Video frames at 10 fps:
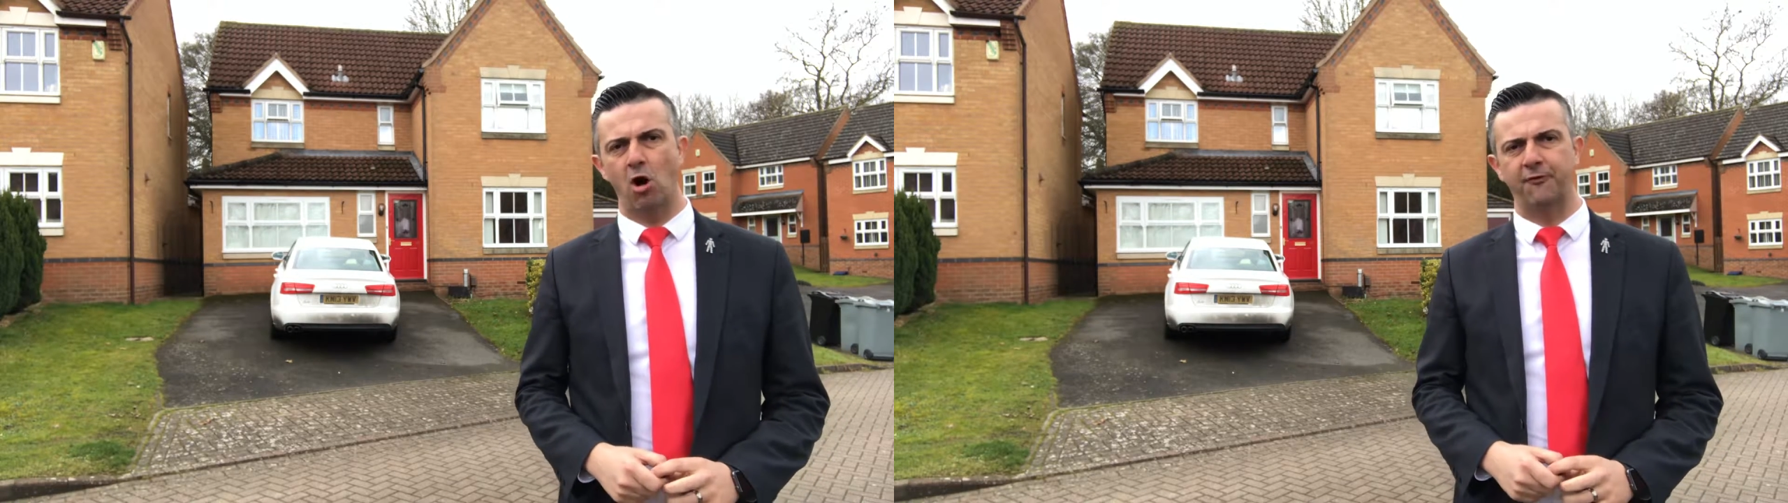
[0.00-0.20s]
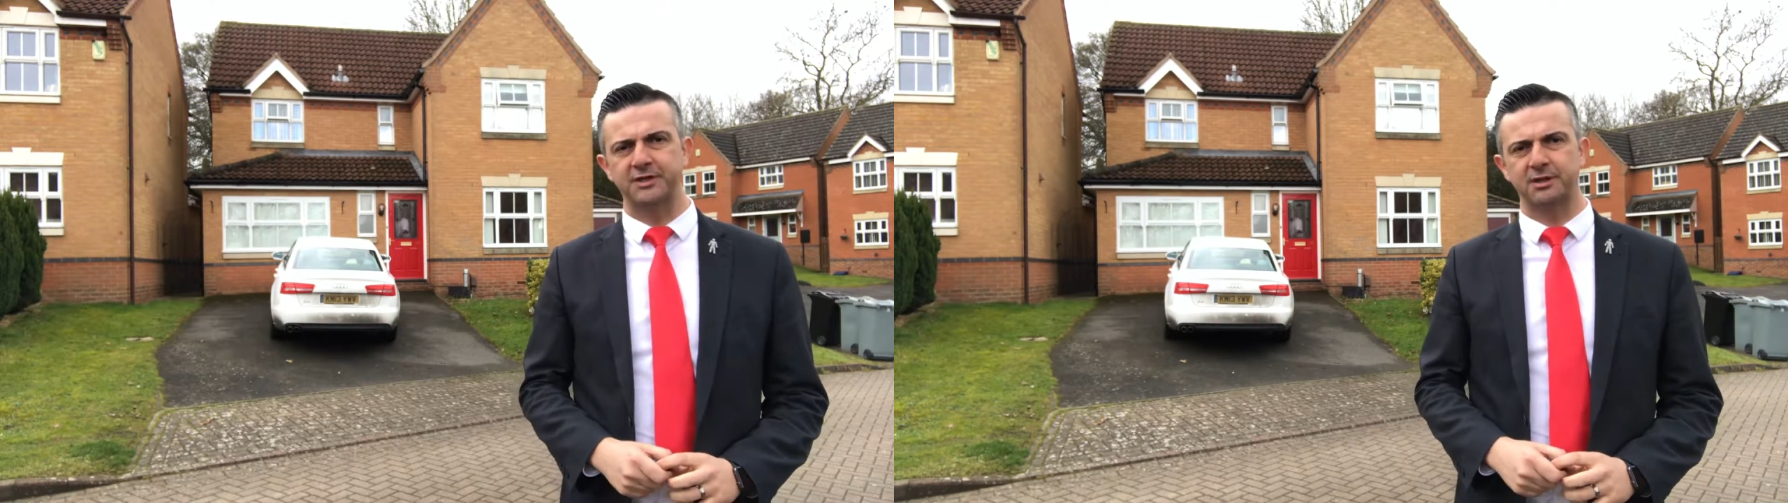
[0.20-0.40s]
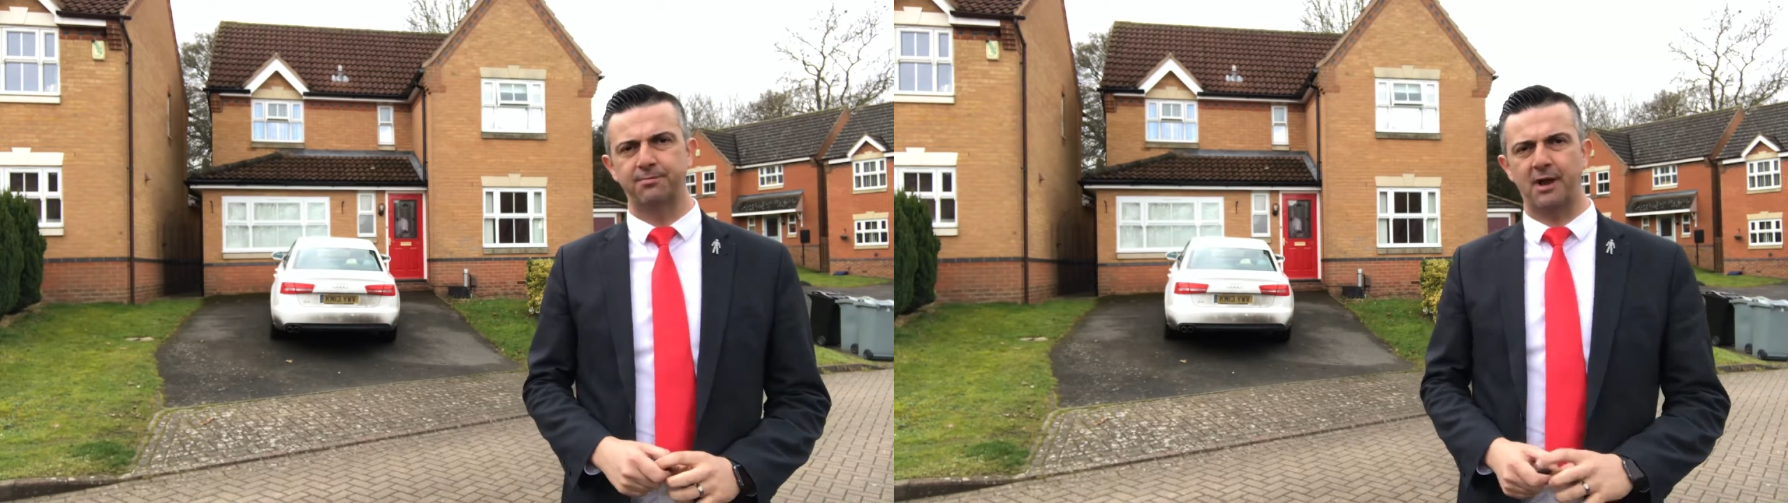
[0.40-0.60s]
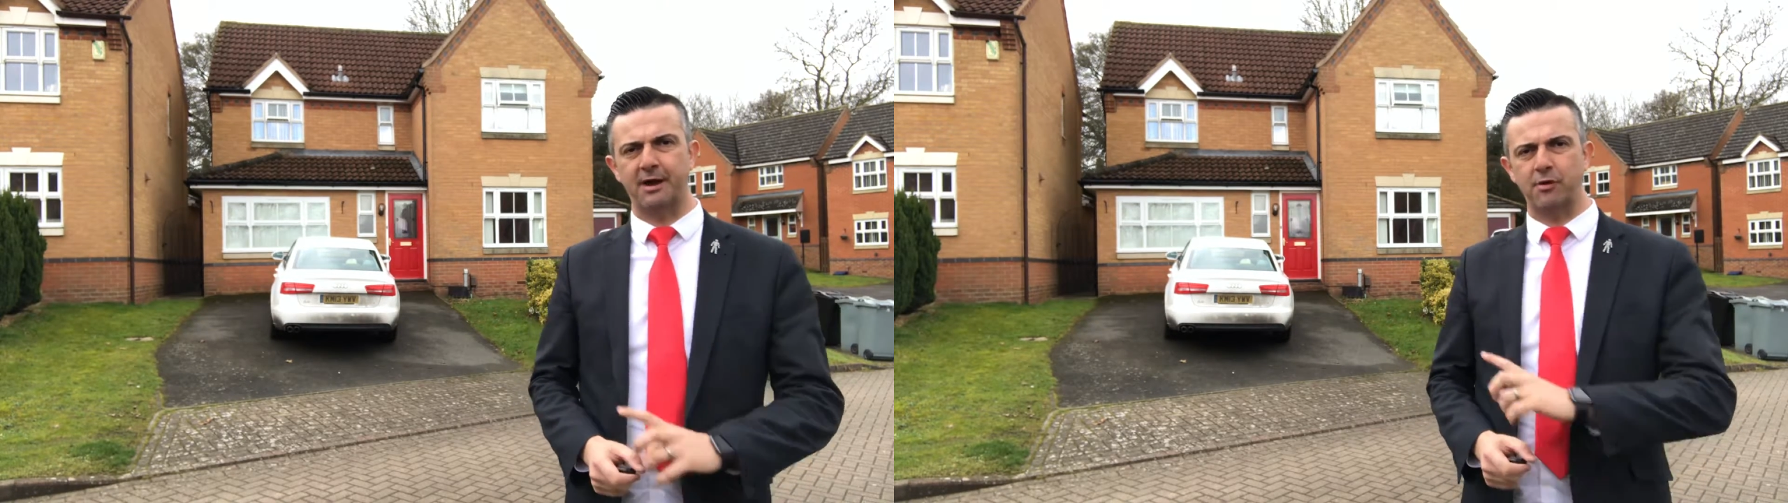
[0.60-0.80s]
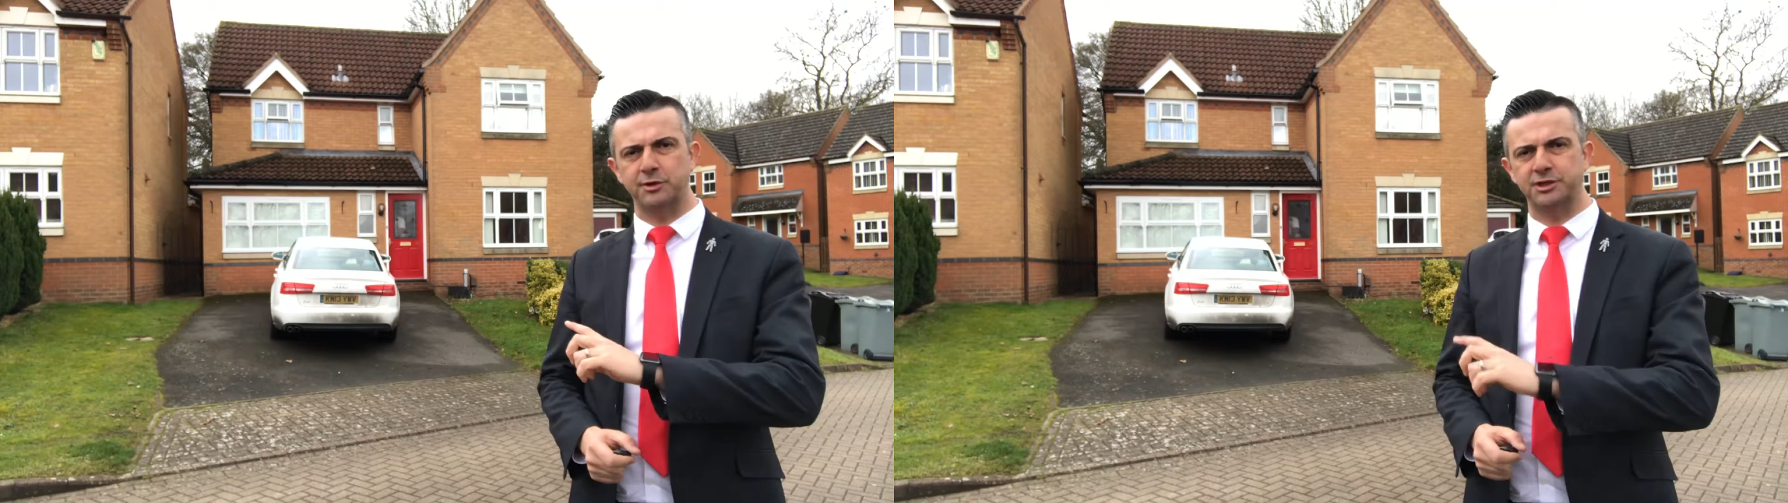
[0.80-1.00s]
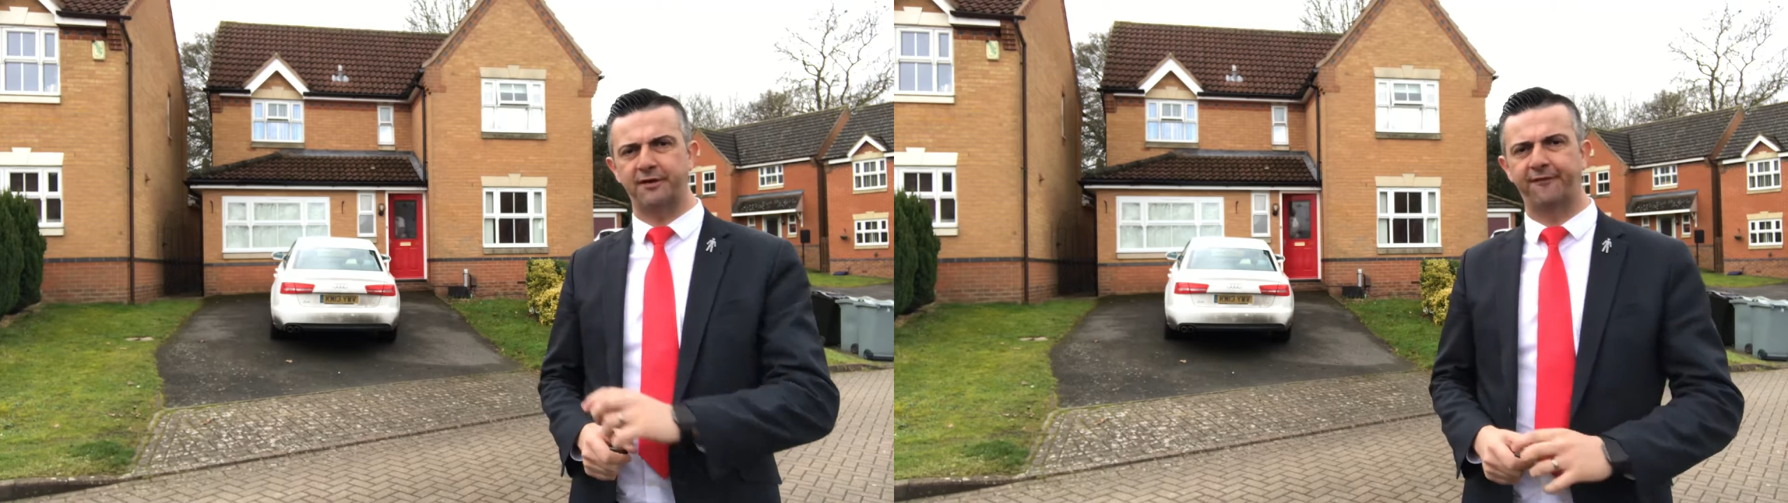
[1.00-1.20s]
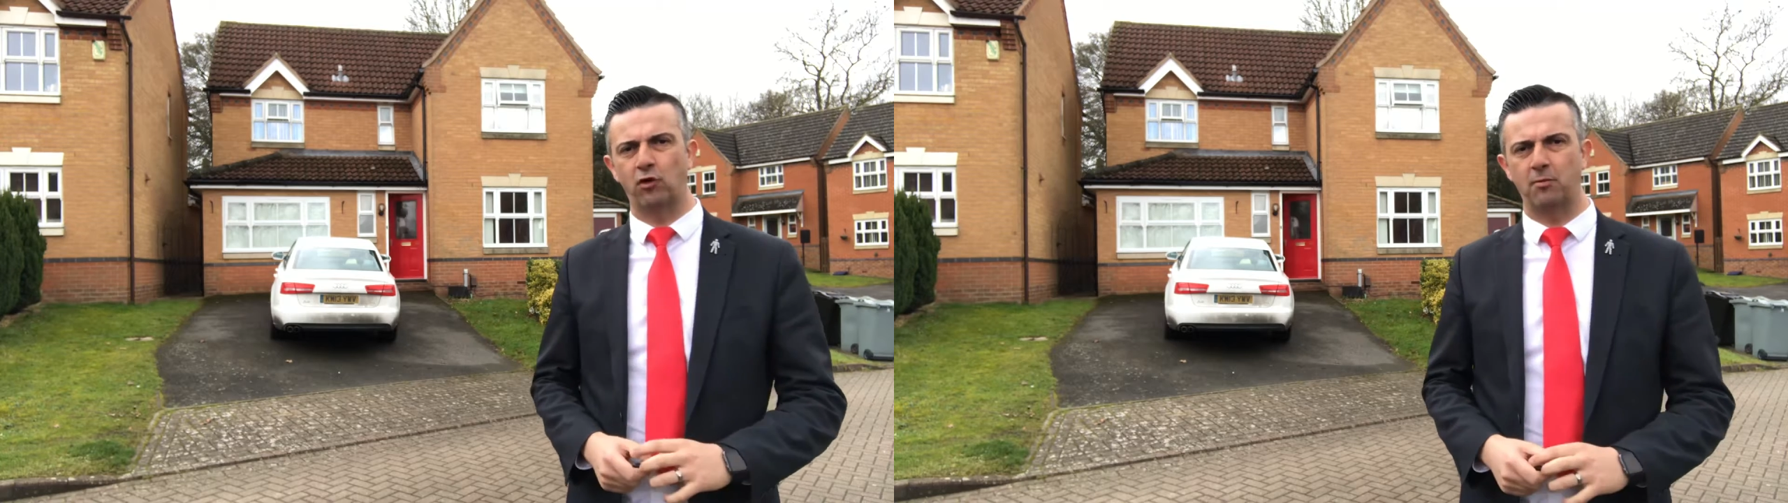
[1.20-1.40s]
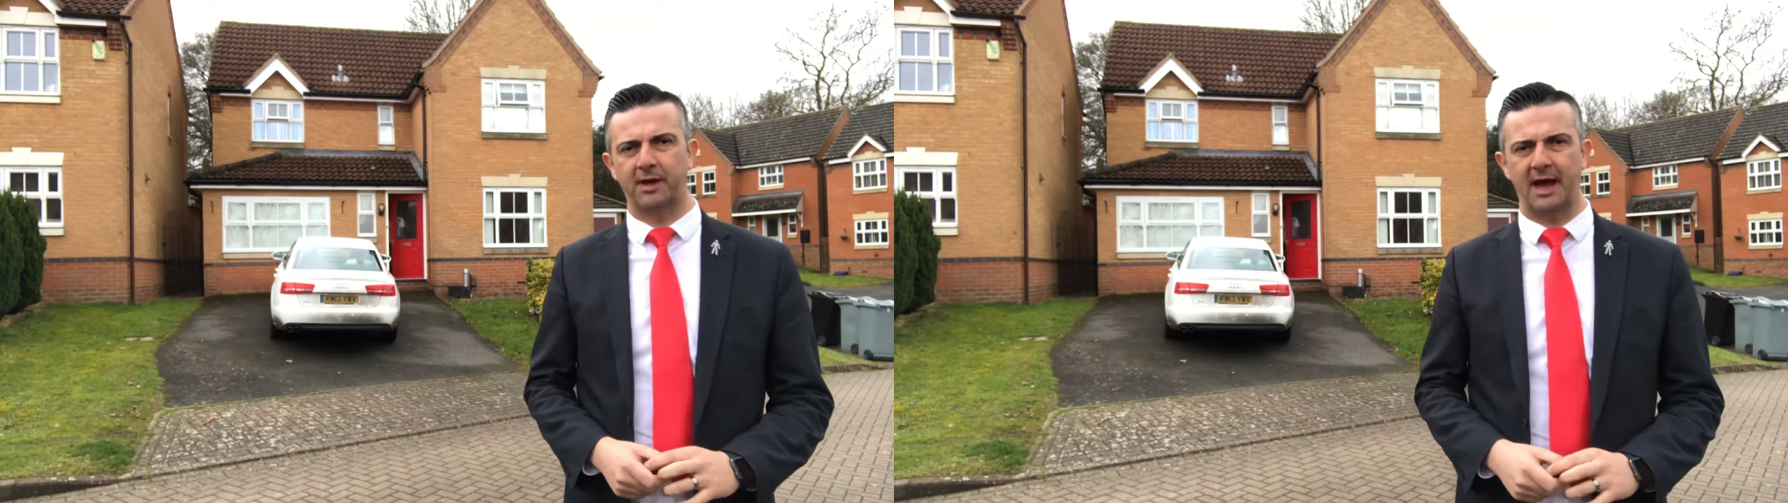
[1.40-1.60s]
office and a playroom, which is the
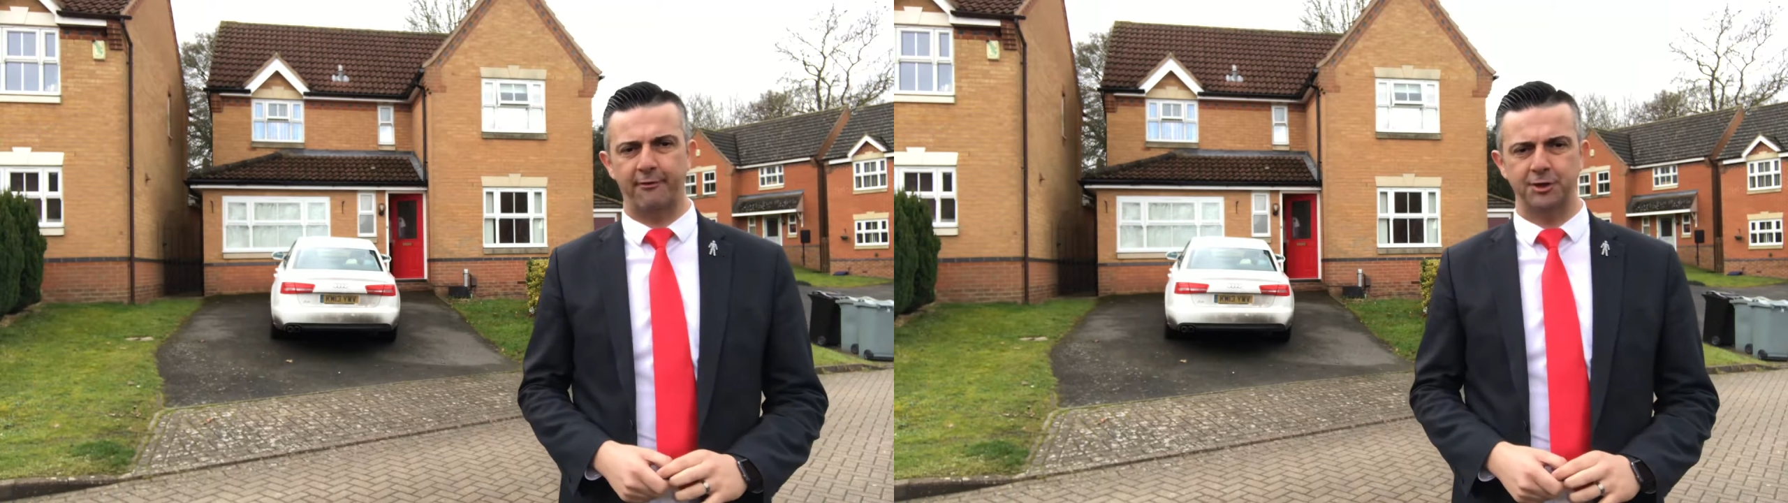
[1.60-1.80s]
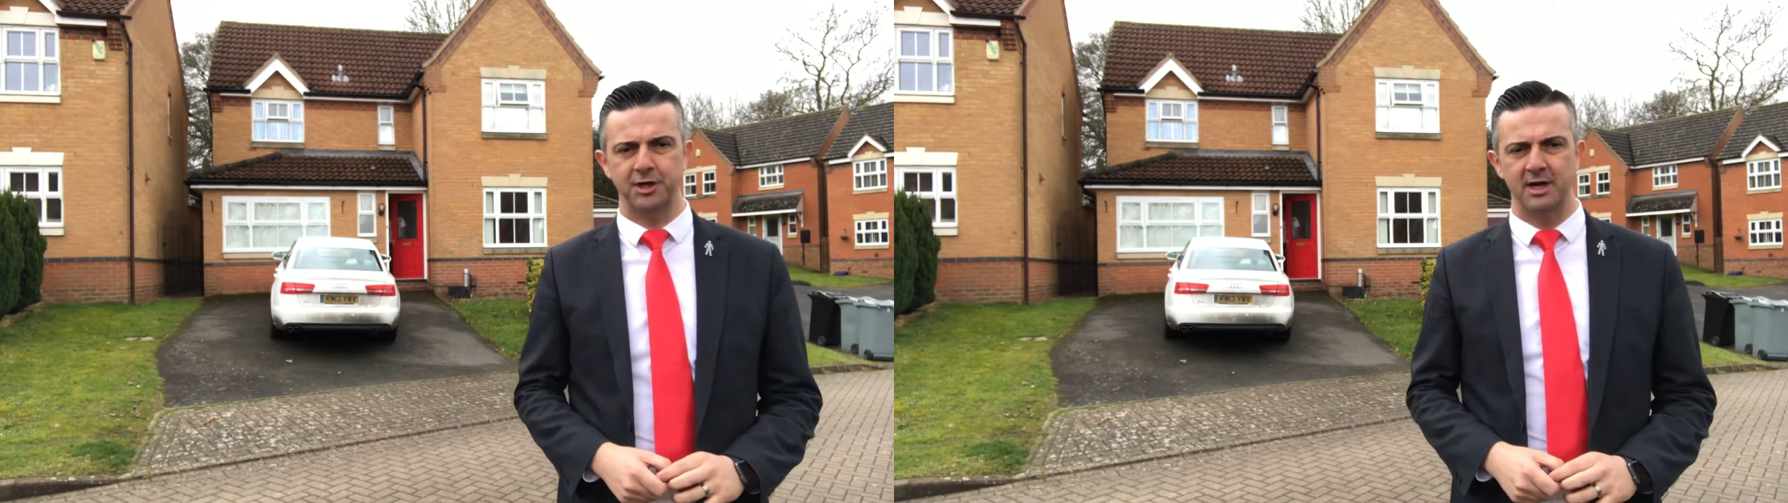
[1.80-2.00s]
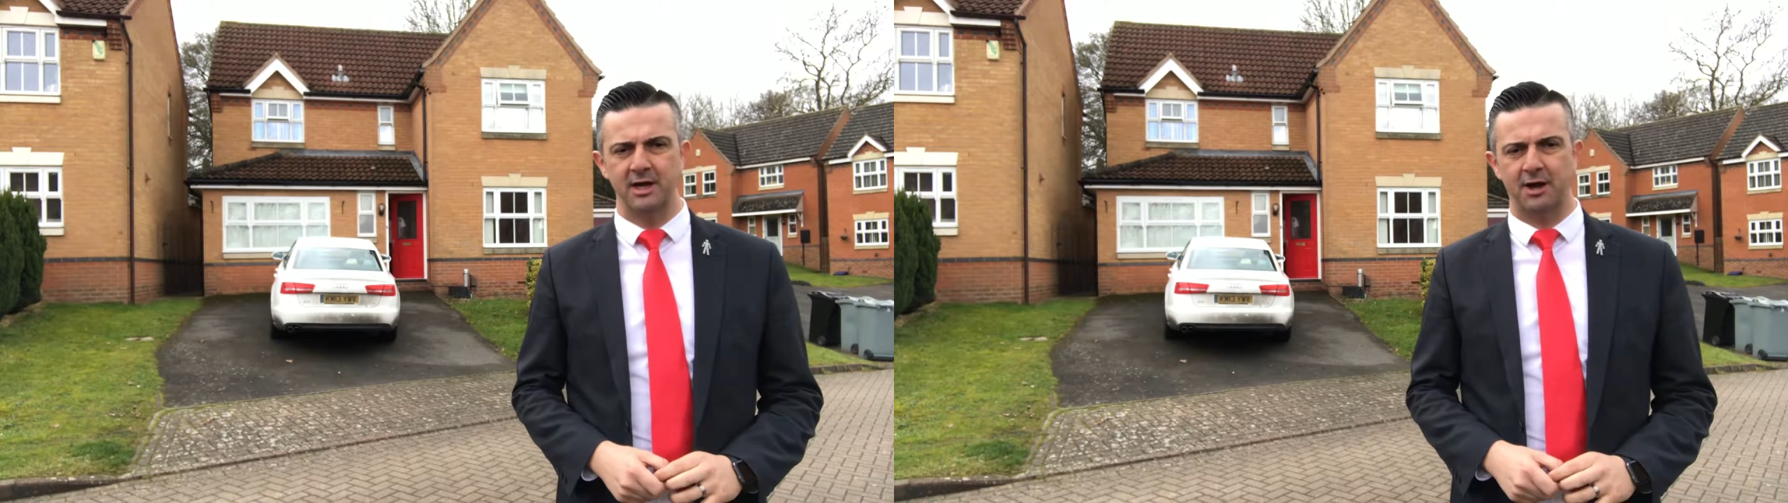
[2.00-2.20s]
former garage,